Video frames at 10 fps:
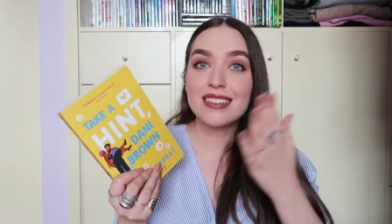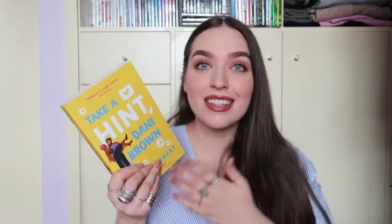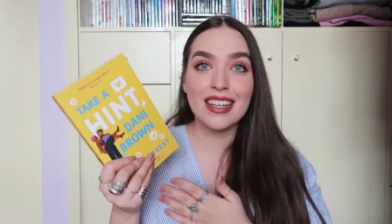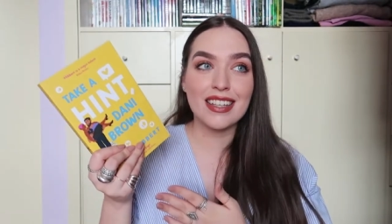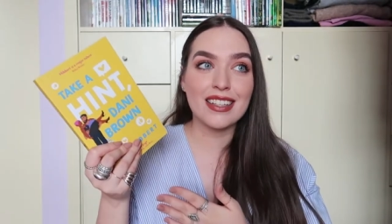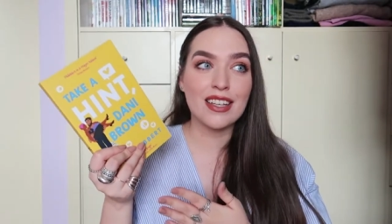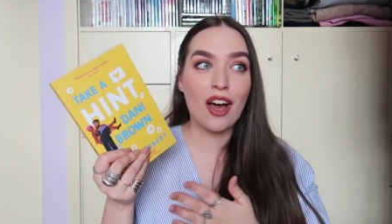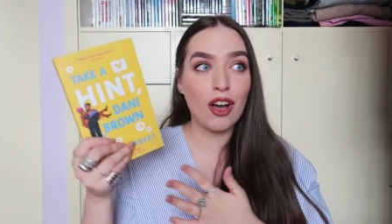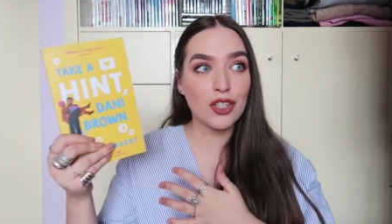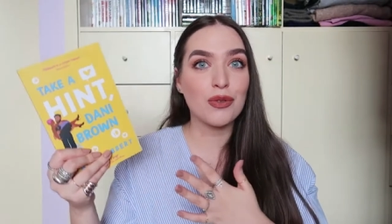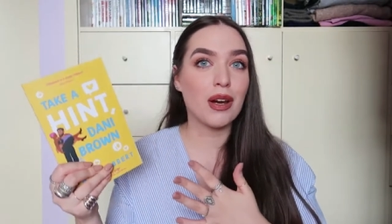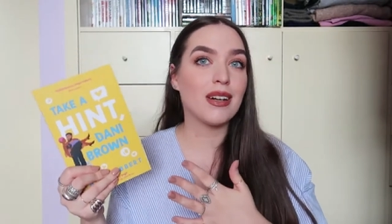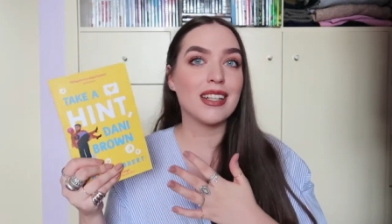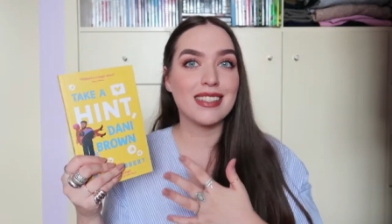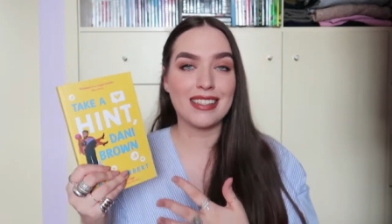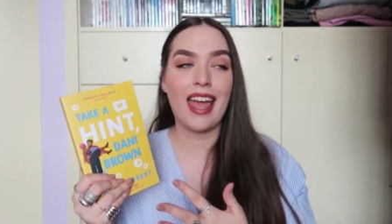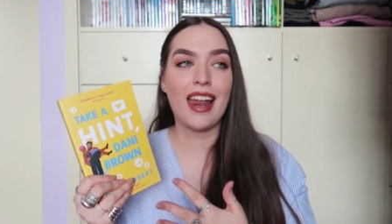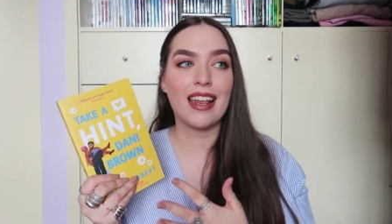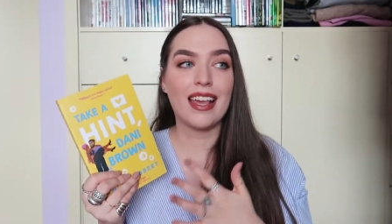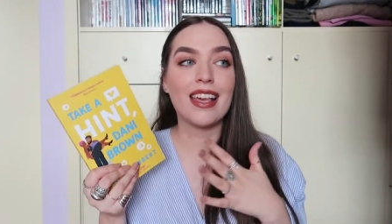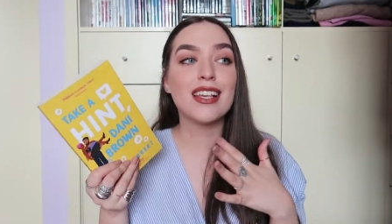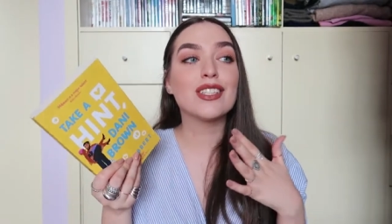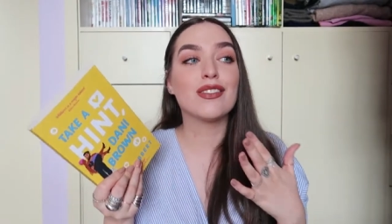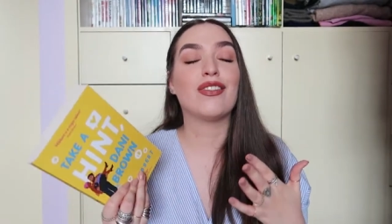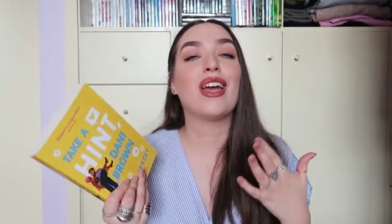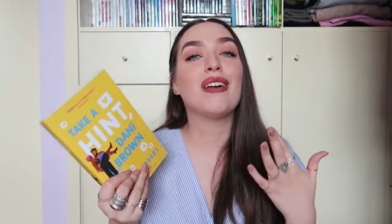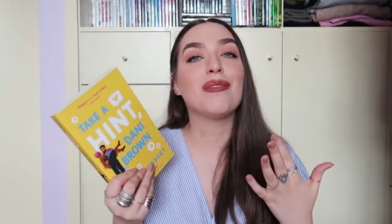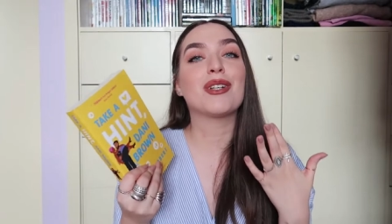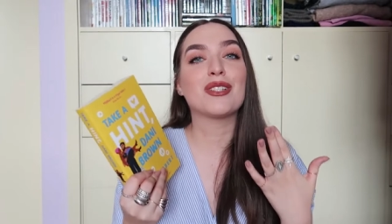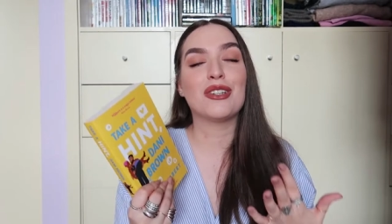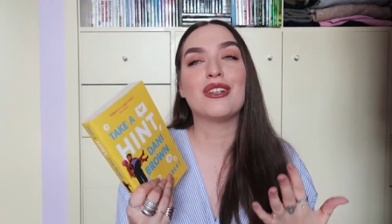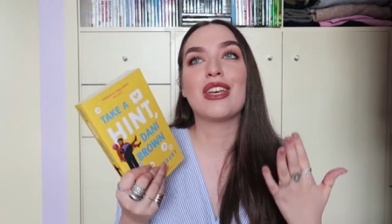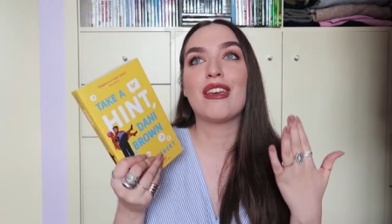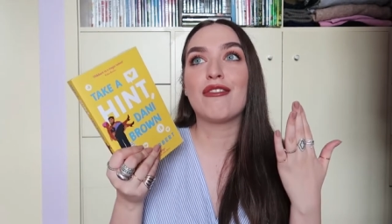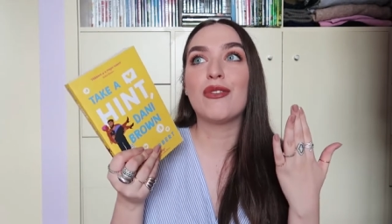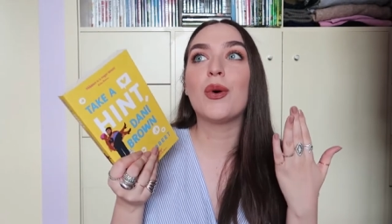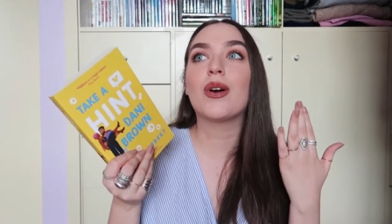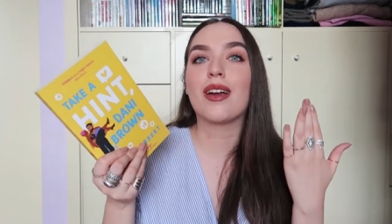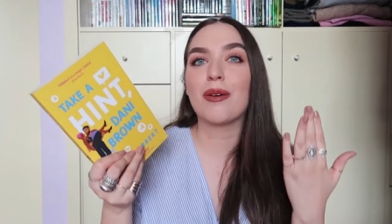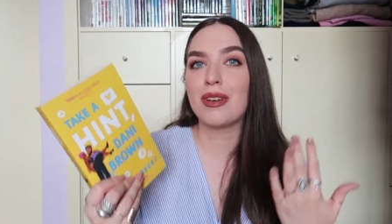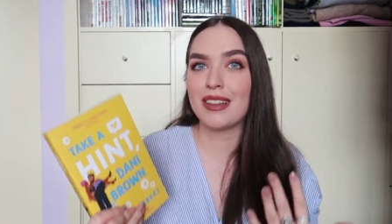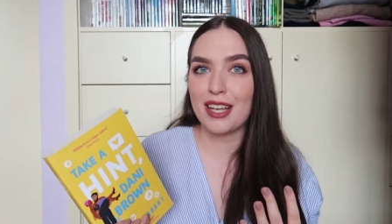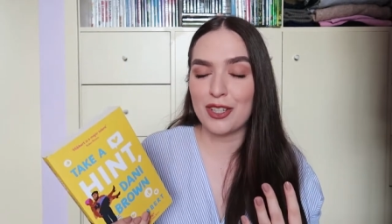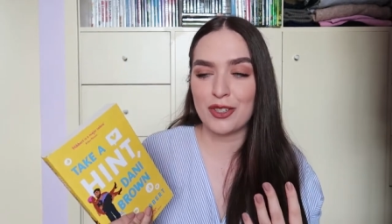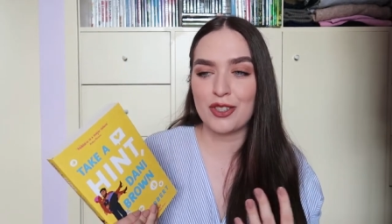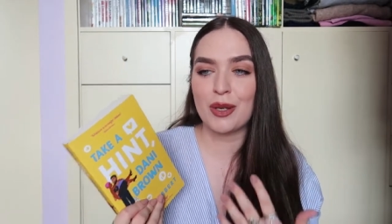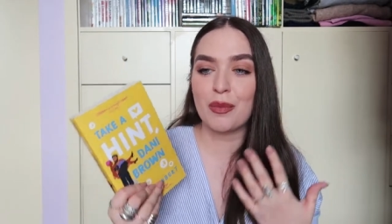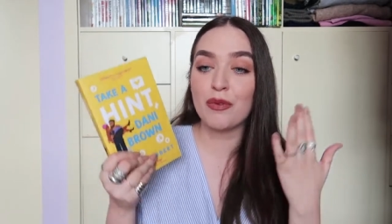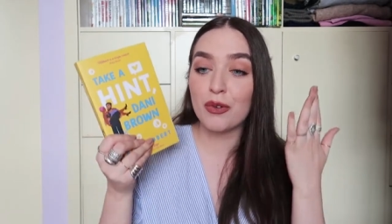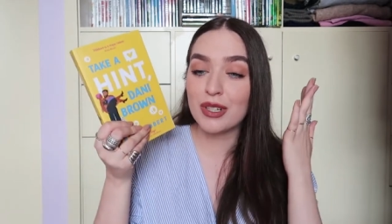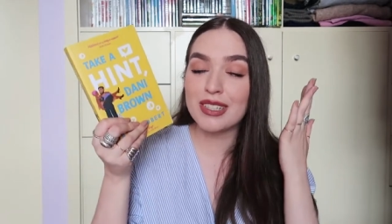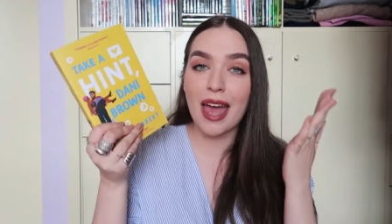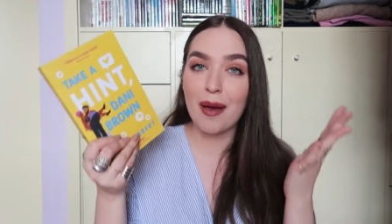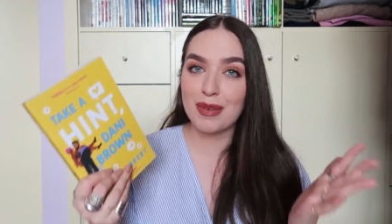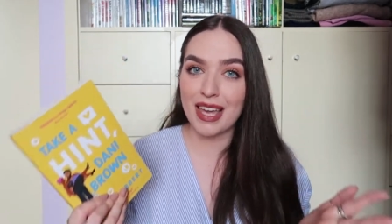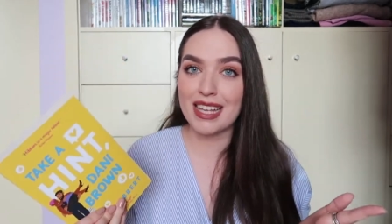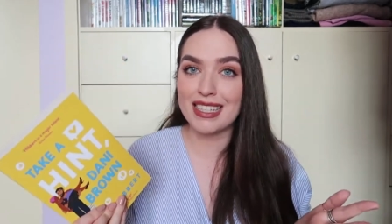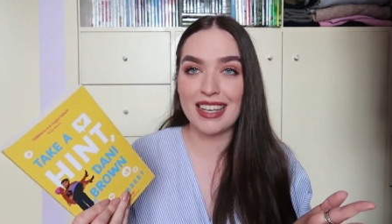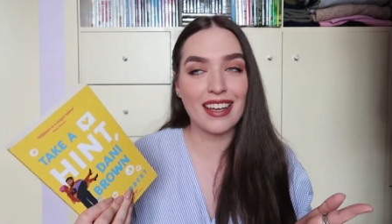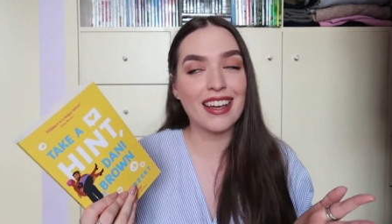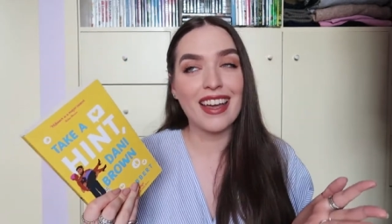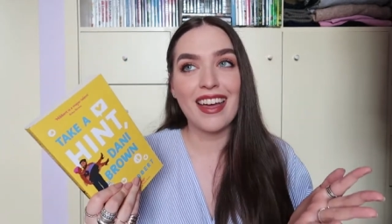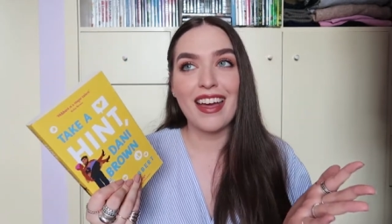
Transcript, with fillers: like, contrary to Danny, he's very much looking for a relationship and for his happy ending.